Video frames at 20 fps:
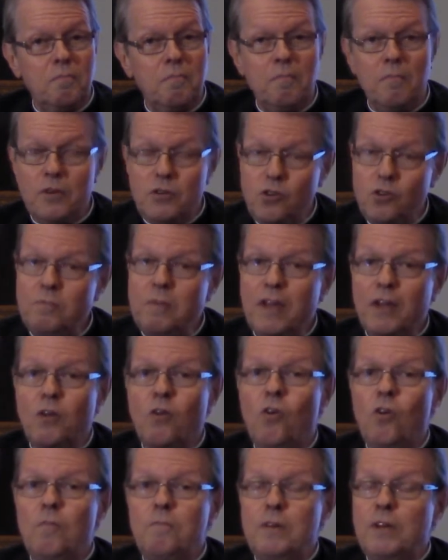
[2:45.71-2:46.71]
but you may
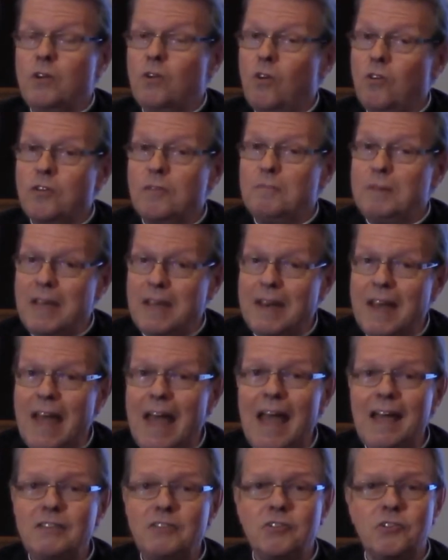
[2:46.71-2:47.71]
be called to be an
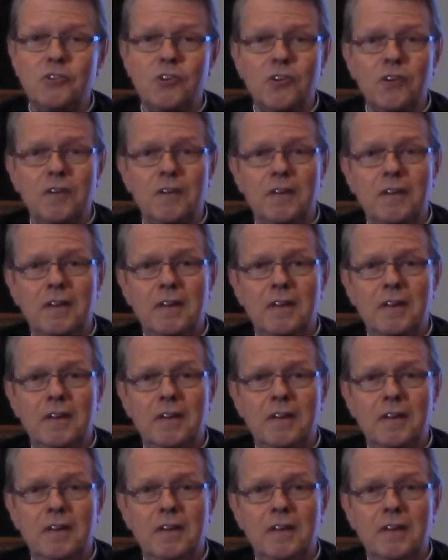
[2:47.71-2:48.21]
asker.